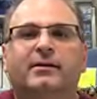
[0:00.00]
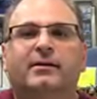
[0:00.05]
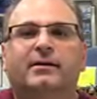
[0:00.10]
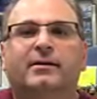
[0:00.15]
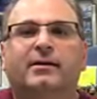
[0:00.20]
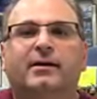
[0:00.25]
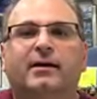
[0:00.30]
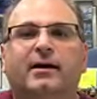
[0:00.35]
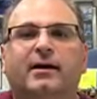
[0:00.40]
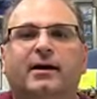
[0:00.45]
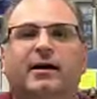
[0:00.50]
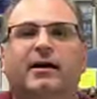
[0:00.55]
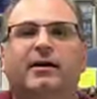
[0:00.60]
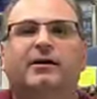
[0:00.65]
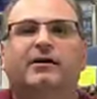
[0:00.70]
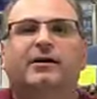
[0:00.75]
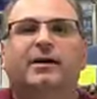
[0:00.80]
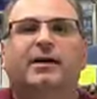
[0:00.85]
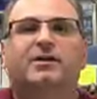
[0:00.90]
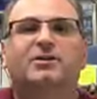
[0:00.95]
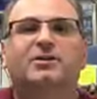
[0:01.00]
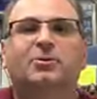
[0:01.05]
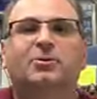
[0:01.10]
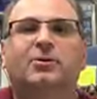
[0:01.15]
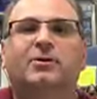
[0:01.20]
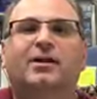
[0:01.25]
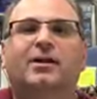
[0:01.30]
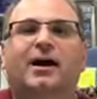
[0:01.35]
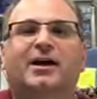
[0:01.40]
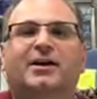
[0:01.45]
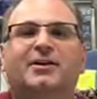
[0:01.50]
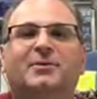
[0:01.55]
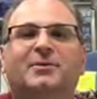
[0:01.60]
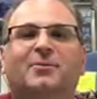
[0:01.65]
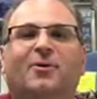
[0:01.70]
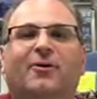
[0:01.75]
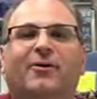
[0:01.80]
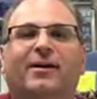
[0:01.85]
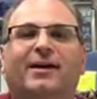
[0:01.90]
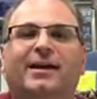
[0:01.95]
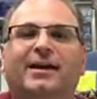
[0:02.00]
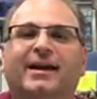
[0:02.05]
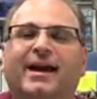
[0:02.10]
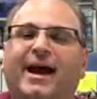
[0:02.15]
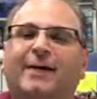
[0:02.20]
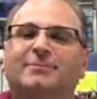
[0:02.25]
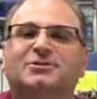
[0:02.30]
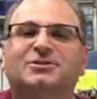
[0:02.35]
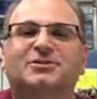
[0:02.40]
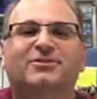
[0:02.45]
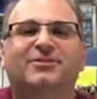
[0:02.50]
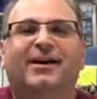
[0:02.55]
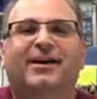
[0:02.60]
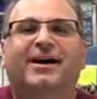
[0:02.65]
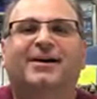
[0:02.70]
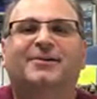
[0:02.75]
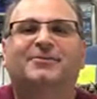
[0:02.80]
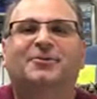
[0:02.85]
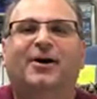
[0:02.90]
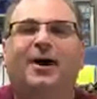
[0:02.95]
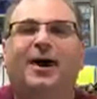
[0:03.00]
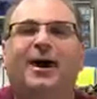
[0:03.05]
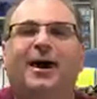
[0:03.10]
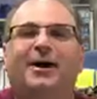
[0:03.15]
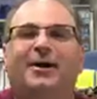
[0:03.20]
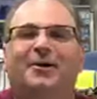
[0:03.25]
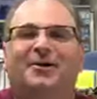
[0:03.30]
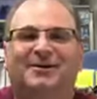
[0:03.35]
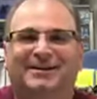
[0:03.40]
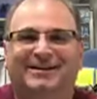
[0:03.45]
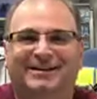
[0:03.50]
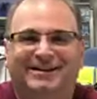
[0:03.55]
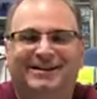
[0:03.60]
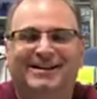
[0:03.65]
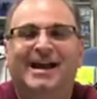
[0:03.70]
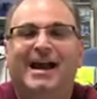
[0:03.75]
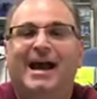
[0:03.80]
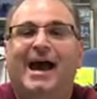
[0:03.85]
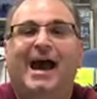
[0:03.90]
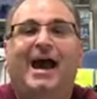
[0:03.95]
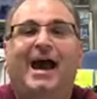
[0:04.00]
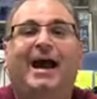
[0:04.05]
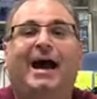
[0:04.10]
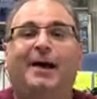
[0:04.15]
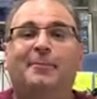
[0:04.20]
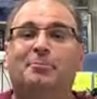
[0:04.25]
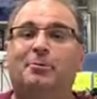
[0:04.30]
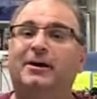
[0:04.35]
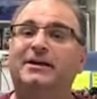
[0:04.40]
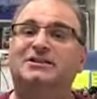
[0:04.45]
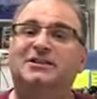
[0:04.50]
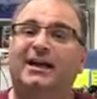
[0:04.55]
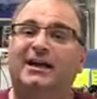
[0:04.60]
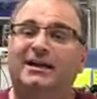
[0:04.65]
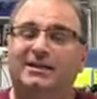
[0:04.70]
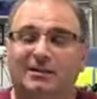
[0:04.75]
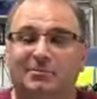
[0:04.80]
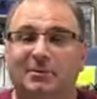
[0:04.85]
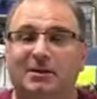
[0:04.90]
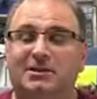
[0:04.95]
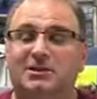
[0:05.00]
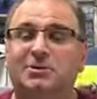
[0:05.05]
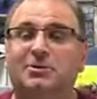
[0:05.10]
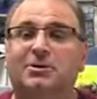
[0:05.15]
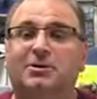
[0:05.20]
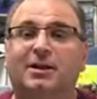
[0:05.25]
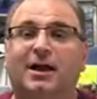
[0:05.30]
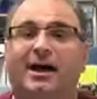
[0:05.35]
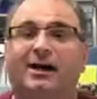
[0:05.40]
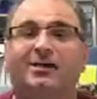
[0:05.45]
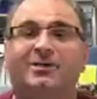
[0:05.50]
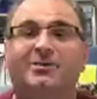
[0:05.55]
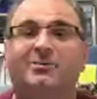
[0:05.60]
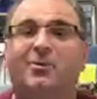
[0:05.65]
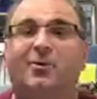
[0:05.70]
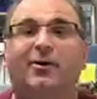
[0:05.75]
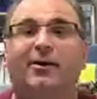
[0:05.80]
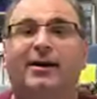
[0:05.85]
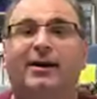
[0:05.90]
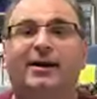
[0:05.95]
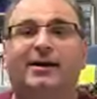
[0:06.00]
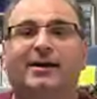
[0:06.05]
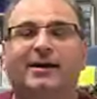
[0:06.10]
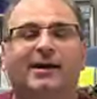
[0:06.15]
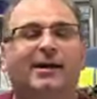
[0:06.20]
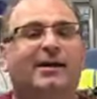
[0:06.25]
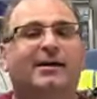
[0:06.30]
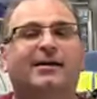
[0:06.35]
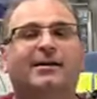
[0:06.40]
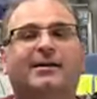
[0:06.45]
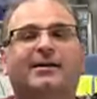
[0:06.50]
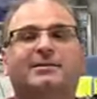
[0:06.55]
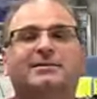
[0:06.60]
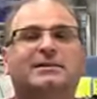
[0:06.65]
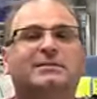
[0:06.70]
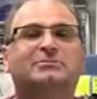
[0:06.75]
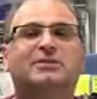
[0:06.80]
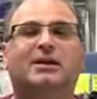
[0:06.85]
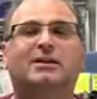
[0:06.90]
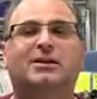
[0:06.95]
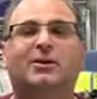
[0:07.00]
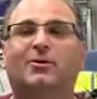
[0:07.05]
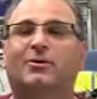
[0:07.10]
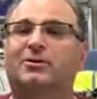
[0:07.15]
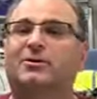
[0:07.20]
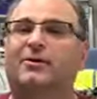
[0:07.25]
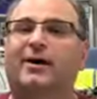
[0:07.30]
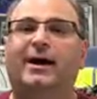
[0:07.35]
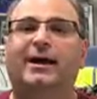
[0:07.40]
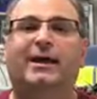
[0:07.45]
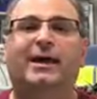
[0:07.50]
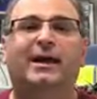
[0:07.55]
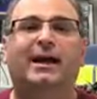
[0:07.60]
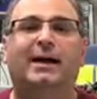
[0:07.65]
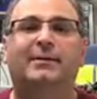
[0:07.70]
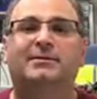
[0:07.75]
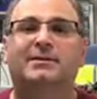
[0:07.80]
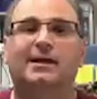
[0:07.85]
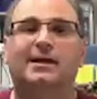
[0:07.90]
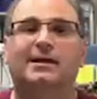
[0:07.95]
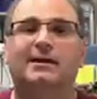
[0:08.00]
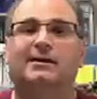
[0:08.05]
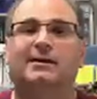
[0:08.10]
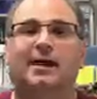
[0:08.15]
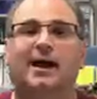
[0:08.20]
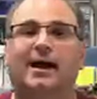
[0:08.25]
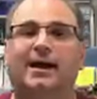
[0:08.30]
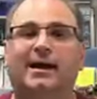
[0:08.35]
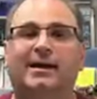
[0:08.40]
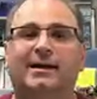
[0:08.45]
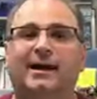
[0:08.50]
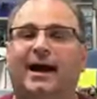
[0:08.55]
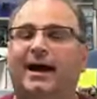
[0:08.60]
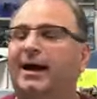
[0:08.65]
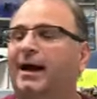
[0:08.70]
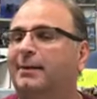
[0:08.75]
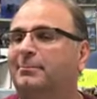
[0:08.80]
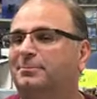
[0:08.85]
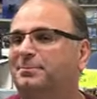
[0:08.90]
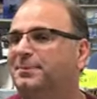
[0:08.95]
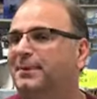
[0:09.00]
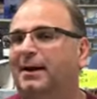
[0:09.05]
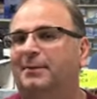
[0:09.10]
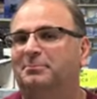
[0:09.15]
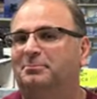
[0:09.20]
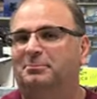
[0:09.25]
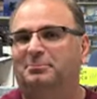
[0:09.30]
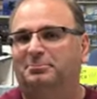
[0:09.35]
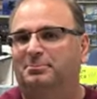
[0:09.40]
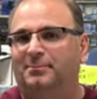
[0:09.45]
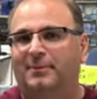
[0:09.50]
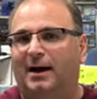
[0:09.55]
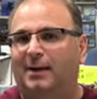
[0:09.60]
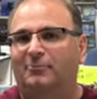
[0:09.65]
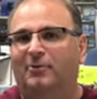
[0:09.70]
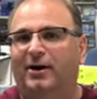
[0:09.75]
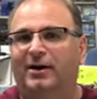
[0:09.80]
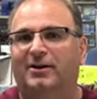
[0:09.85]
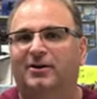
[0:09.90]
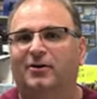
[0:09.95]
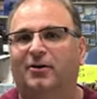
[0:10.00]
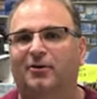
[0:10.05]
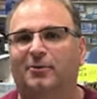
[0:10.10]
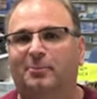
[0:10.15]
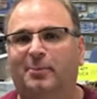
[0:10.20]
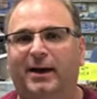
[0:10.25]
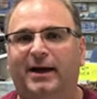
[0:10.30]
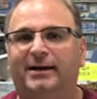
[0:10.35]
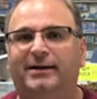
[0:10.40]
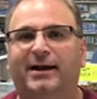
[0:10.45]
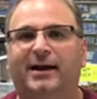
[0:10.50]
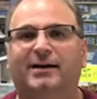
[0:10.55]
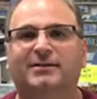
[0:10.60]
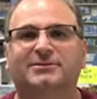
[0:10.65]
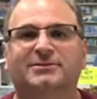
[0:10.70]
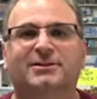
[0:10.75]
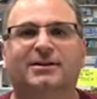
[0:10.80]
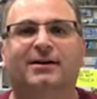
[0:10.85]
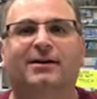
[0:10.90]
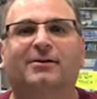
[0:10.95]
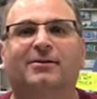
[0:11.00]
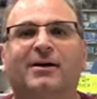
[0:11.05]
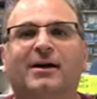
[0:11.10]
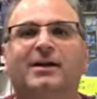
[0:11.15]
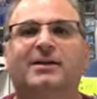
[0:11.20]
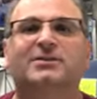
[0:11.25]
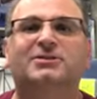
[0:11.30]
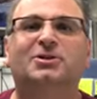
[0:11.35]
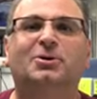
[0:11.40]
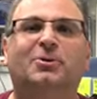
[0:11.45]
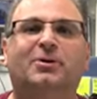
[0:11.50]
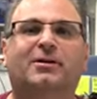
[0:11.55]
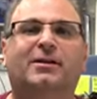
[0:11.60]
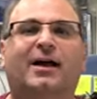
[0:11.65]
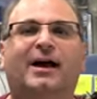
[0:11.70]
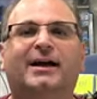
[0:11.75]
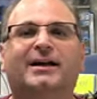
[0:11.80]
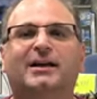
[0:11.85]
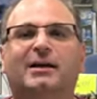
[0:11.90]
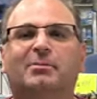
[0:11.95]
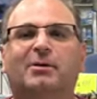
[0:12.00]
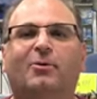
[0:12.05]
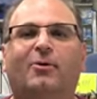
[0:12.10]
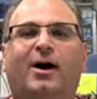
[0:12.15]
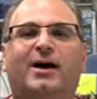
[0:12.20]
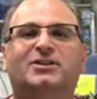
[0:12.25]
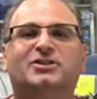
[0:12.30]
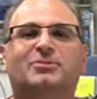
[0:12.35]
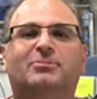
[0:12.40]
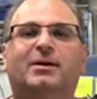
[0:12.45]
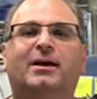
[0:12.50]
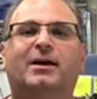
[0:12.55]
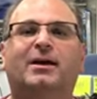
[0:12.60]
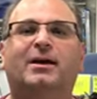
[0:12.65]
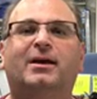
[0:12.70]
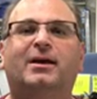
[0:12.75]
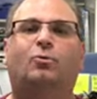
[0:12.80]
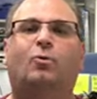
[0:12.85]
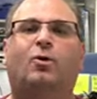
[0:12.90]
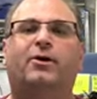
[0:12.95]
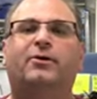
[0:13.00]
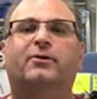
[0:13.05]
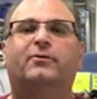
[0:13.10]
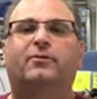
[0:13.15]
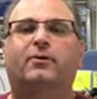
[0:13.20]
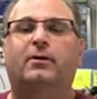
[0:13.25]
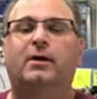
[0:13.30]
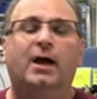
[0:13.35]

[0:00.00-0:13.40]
And 2 o'clock in the morning in Amsterdam. Wow. Hey, I appreciate to be 2 o'clock in the morning. It seems like the older I get, at 10 o'clock at night, I'm ready to go to bed now. So 2 o'clock and to be watching me, that's wonderful.